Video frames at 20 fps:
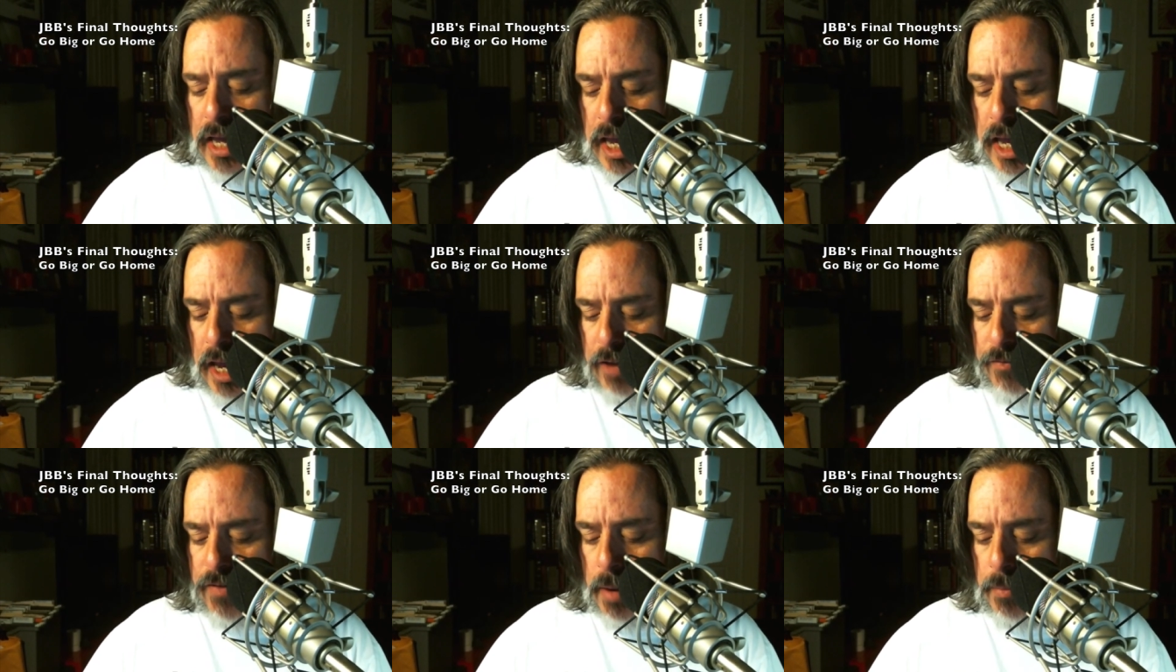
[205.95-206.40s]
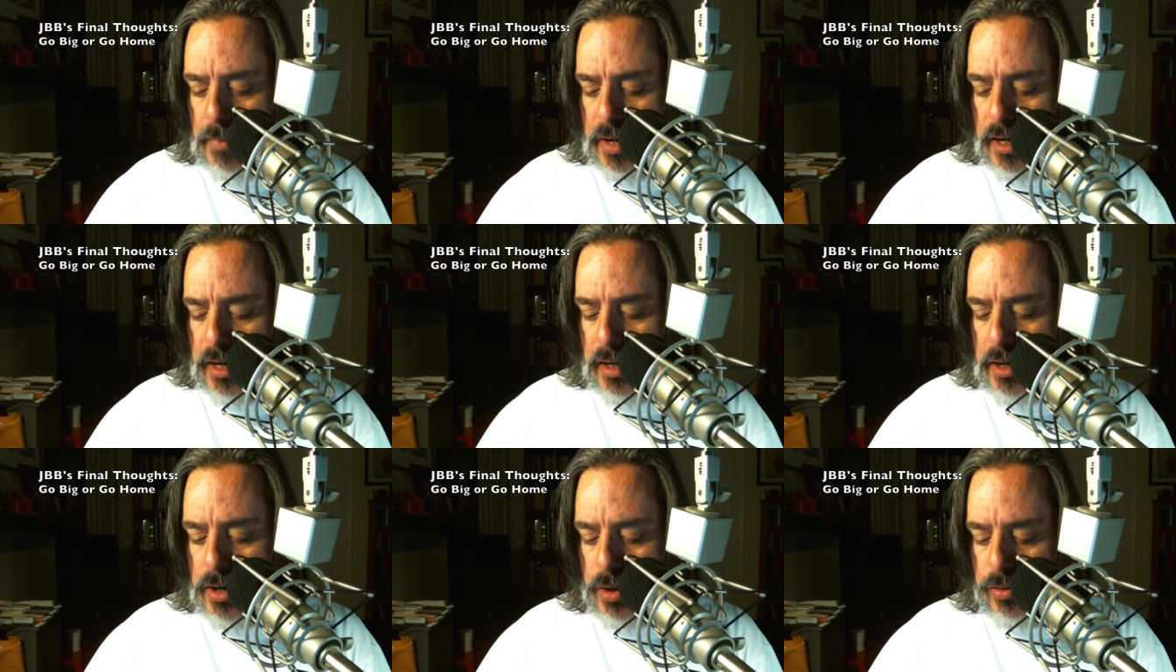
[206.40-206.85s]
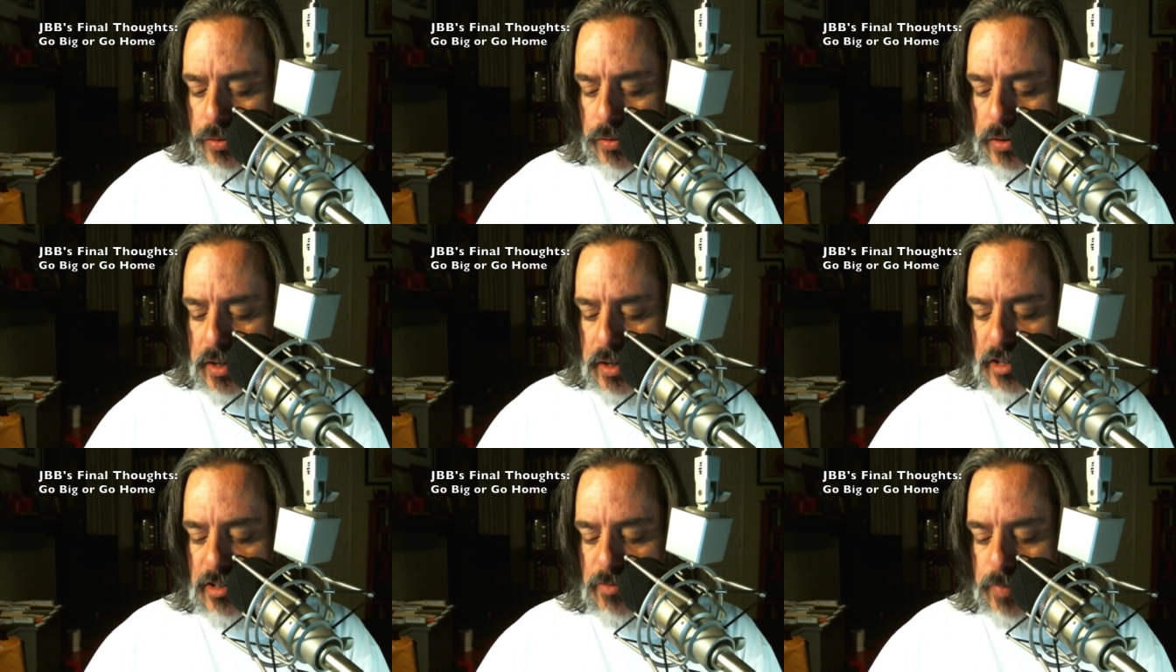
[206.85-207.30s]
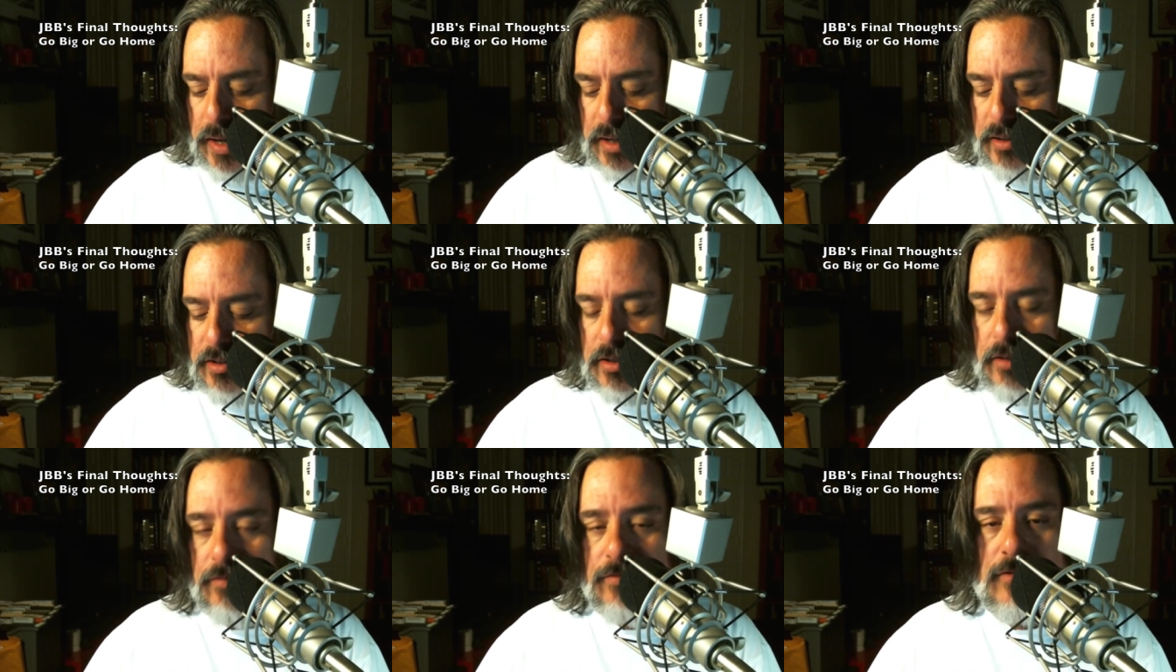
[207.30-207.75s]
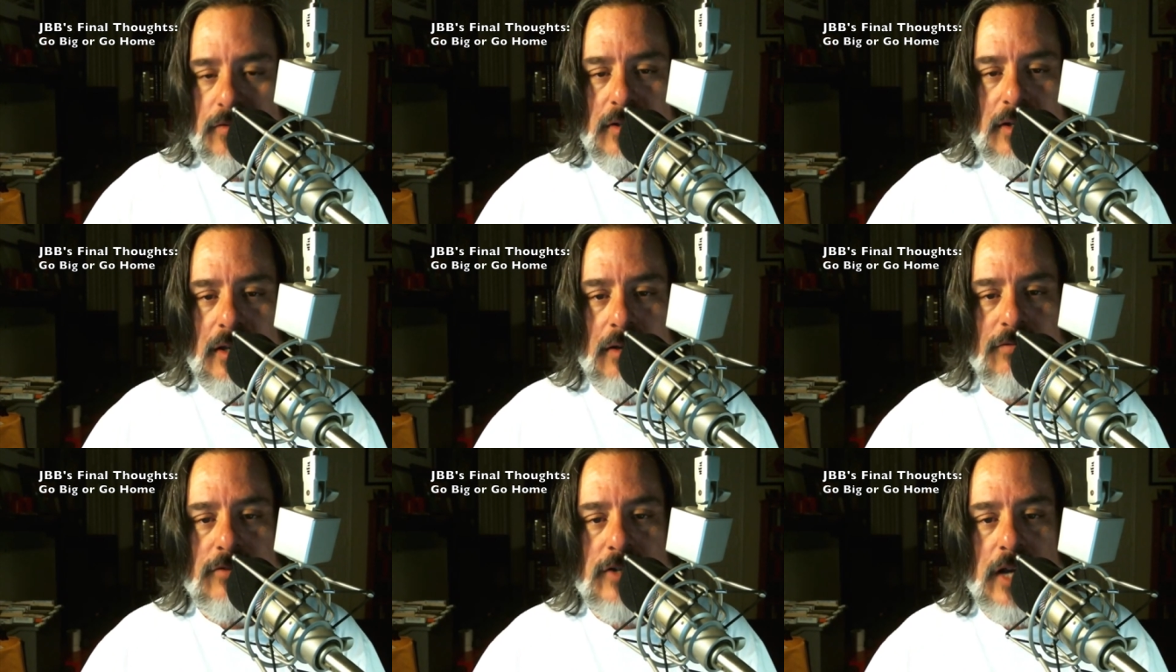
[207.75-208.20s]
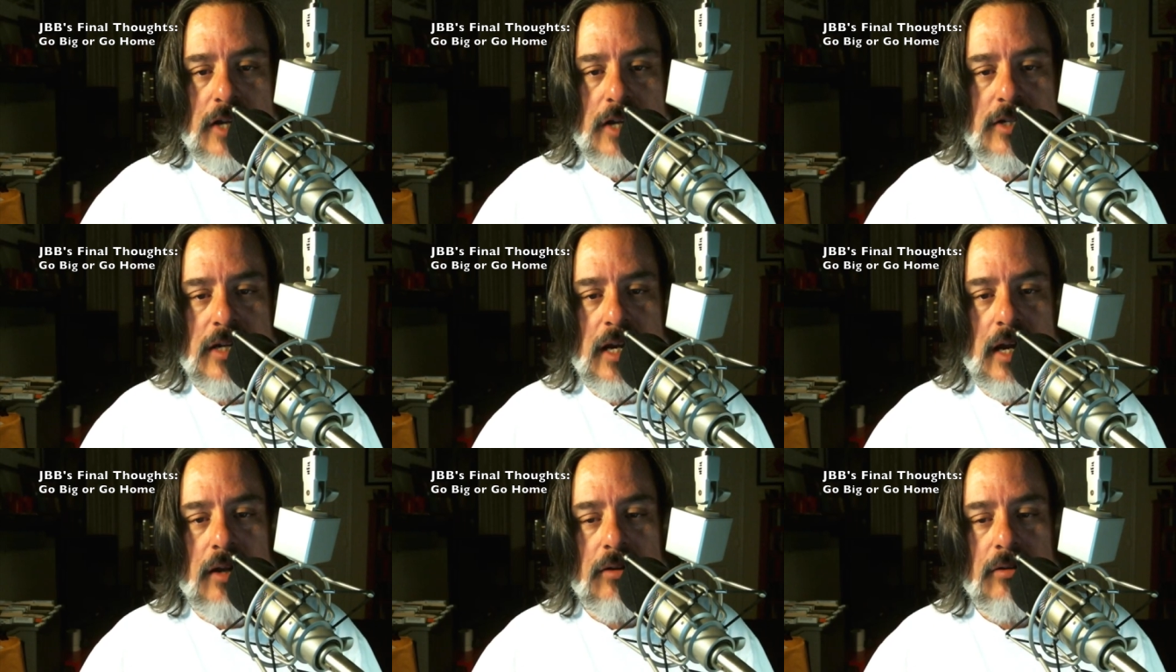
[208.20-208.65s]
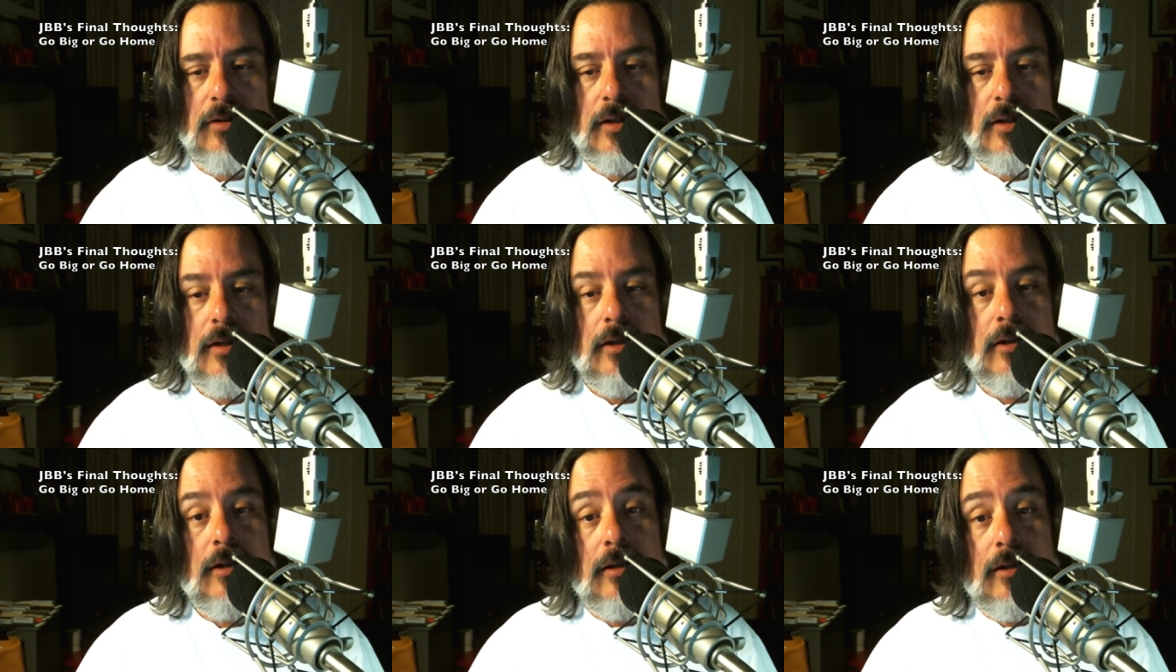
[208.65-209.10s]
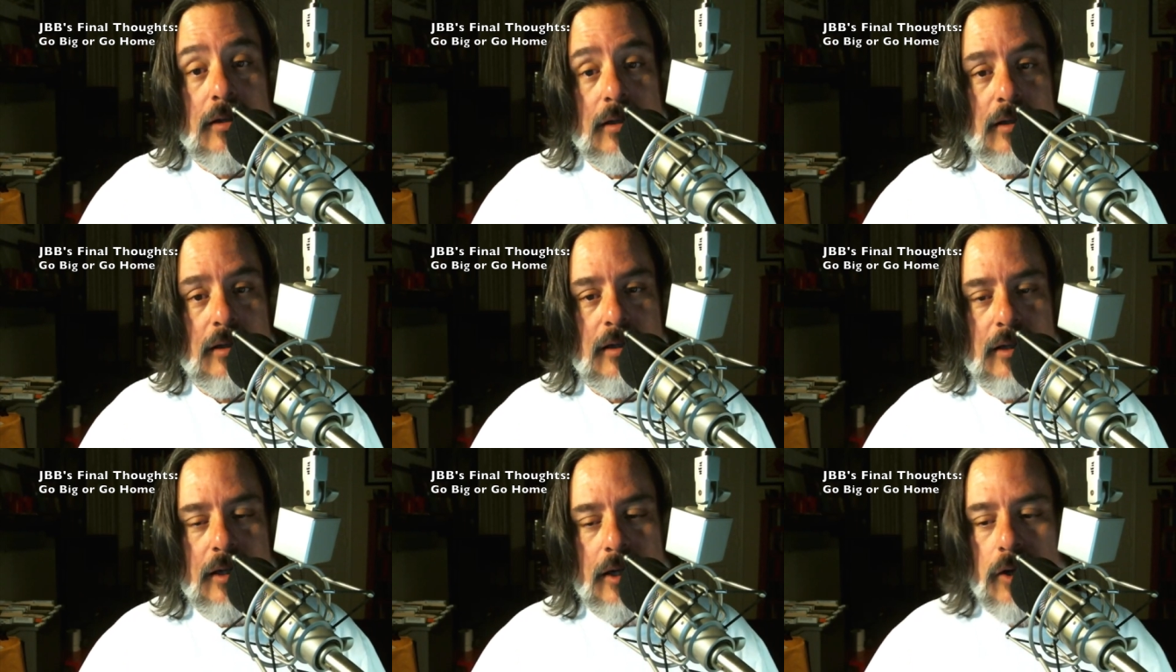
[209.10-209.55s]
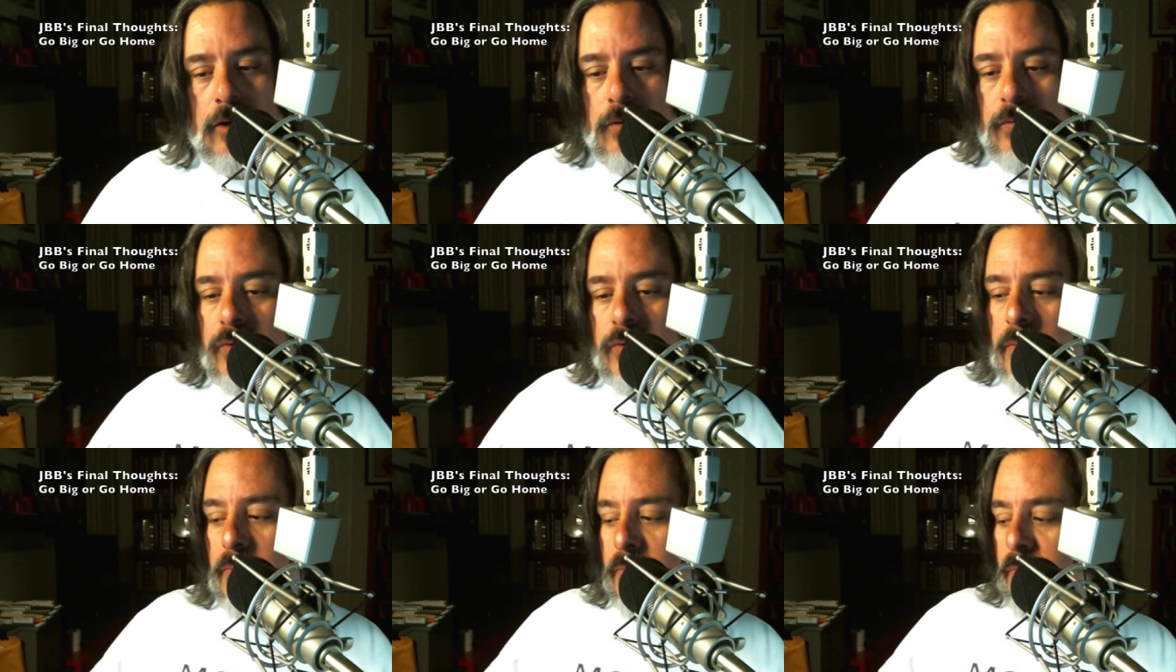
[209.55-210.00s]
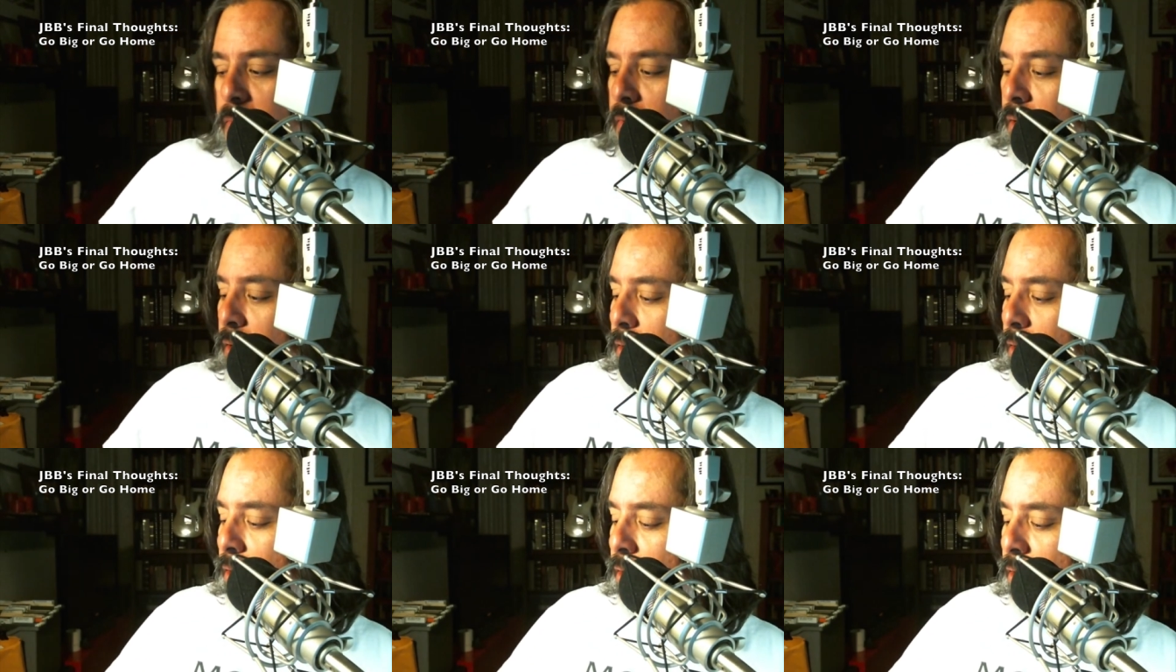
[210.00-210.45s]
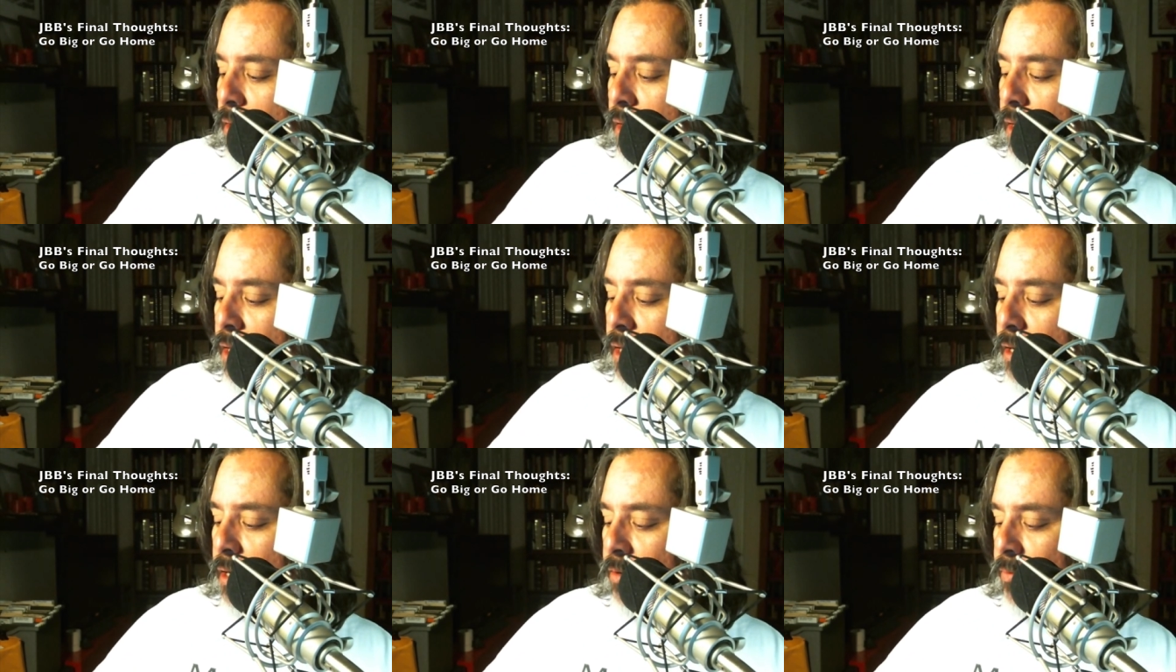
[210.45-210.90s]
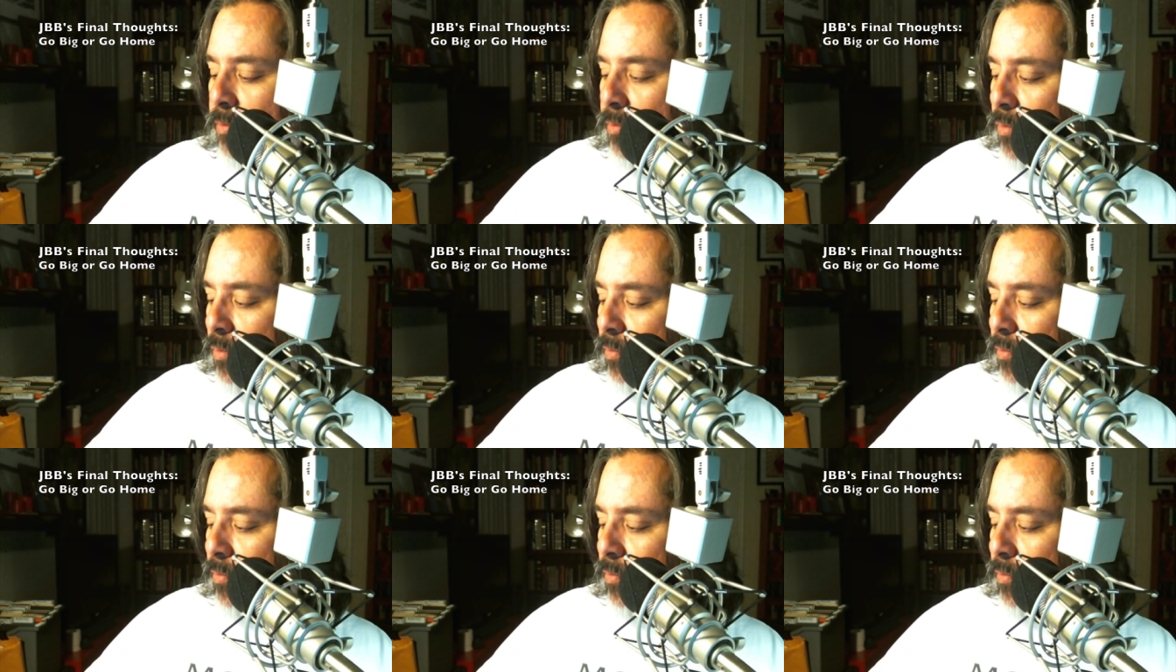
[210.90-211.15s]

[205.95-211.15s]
If I'm gonna go through the expense of, you know, changing out, you know, from uh,